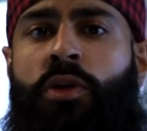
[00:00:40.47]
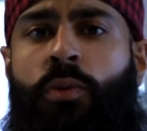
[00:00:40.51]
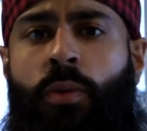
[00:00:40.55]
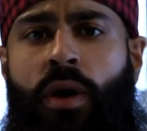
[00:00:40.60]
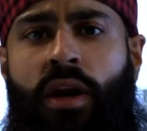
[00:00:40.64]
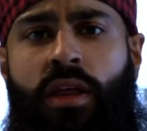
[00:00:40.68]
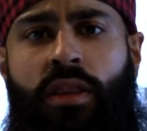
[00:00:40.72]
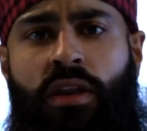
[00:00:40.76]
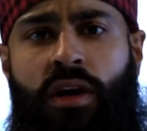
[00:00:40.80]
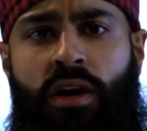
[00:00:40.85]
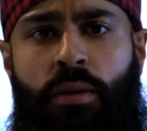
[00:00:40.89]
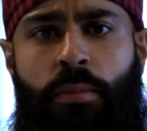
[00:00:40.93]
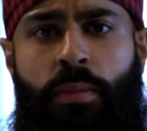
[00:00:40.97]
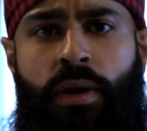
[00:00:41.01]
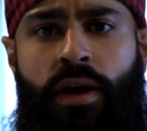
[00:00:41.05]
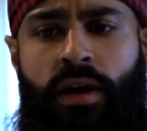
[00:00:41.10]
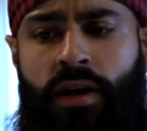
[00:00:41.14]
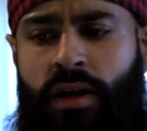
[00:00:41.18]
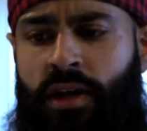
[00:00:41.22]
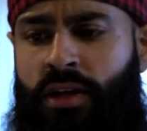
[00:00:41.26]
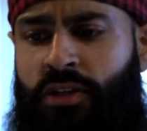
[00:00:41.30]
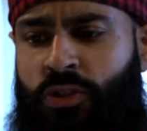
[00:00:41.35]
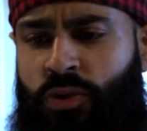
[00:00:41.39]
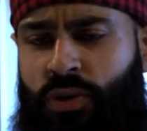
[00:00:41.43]
You want a little
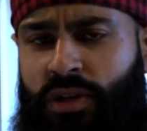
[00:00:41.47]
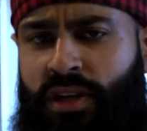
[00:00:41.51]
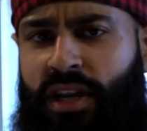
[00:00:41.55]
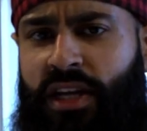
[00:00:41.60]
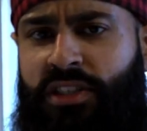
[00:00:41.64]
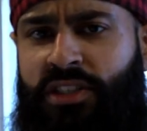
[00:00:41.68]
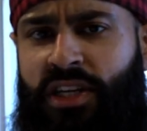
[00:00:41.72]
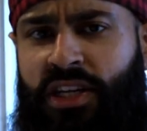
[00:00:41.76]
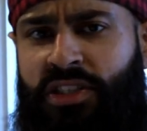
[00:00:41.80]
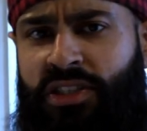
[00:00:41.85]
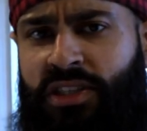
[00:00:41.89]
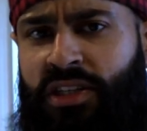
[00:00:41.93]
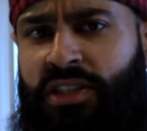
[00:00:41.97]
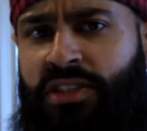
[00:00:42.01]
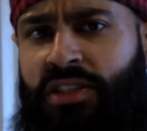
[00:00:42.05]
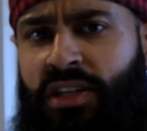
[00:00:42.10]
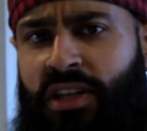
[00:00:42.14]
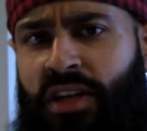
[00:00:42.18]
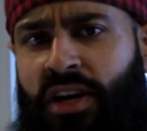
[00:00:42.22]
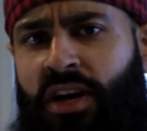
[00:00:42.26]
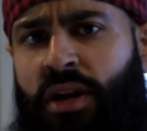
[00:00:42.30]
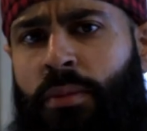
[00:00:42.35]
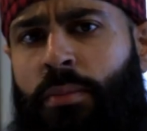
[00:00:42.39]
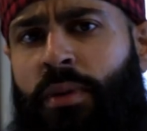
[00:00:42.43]
bit, so digestion is a
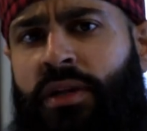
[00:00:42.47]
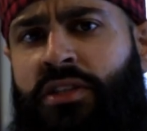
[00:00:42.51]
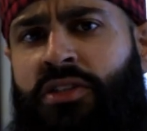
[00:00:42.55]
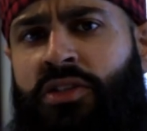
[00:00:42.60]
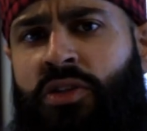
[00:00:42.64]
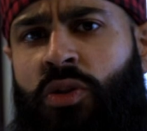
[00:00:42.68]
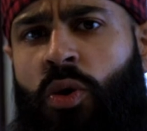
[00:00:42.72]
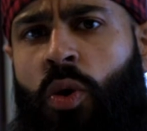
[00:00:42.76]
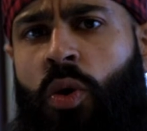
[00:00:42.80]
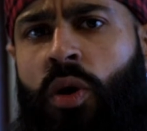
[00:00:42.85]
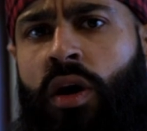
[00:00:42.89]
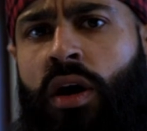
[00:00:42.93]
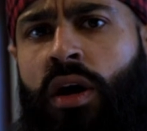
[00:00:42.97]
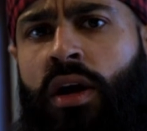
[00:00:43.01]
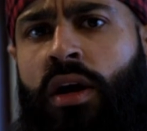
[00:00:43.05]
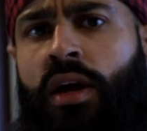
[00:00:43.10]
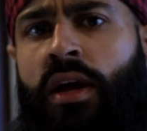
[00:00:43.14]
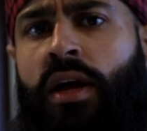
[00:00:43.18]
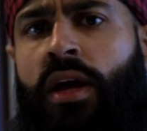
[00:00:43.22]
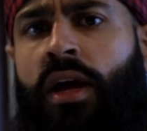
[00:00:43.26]
little bit slower,